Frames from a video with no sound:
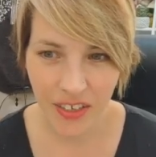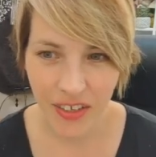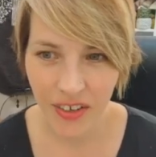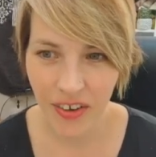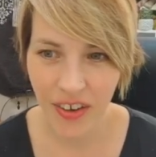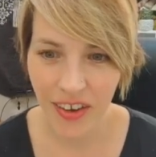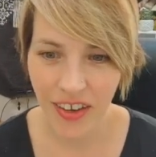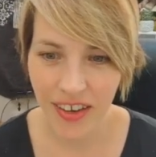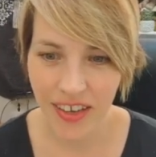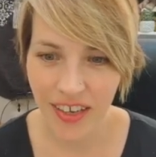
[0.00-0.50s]

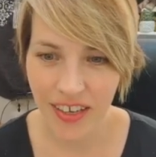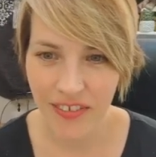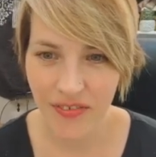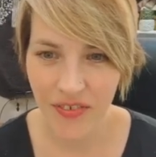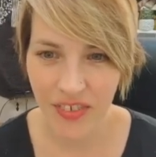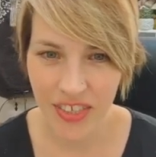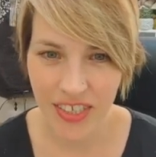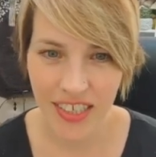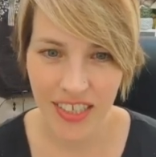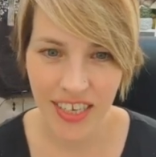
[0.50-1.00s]
gone
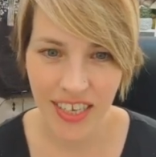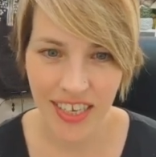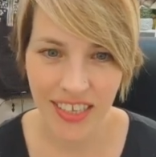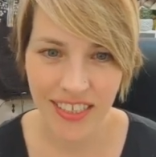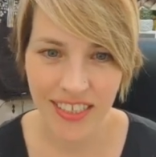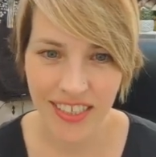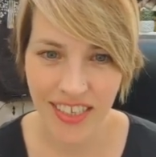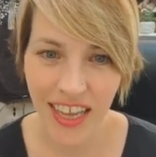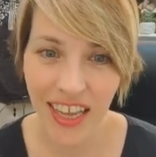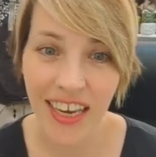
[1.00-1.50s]
and
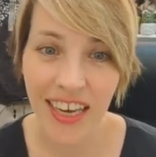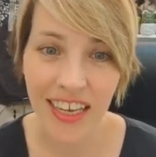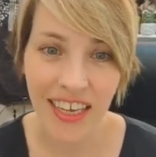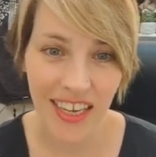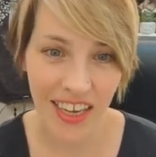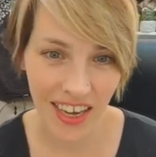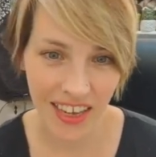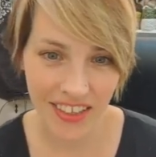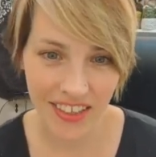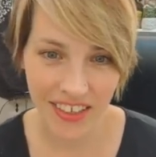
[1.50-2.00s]
visited
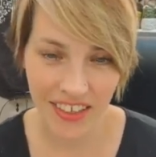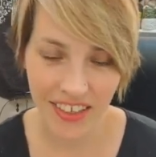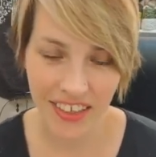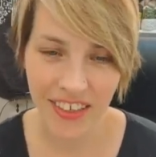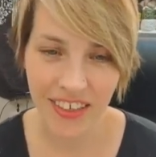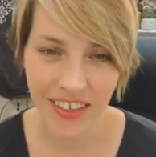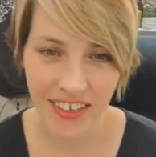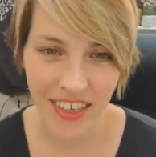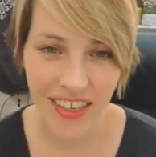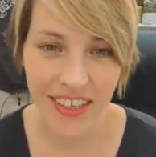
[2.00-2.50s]
any
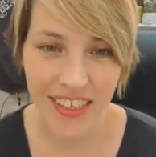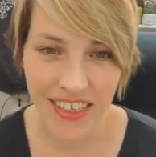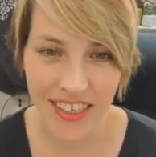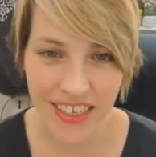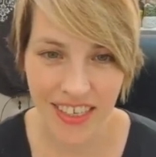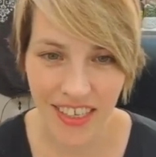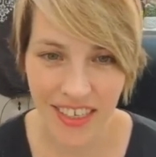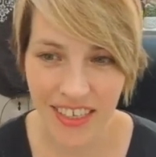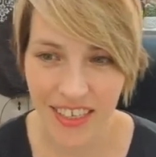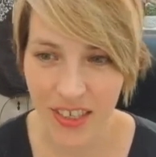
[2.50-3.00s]
other
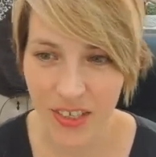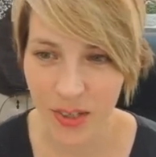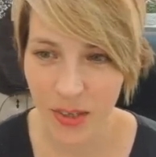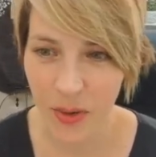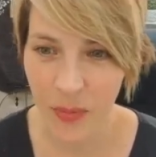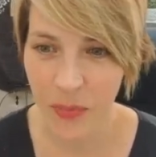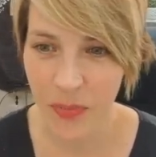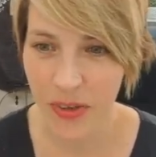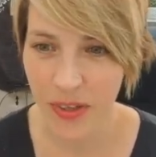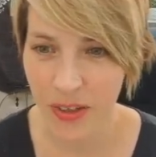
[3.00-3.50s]
London knitting
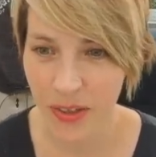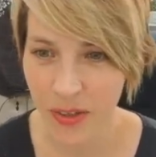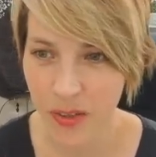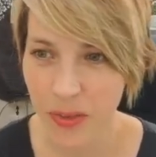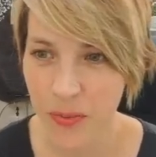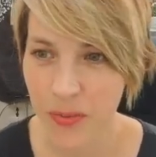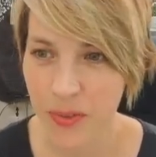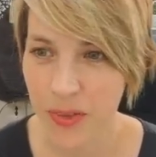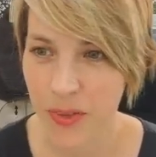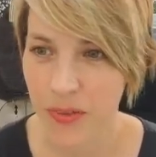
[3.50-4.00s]
shop but Loop.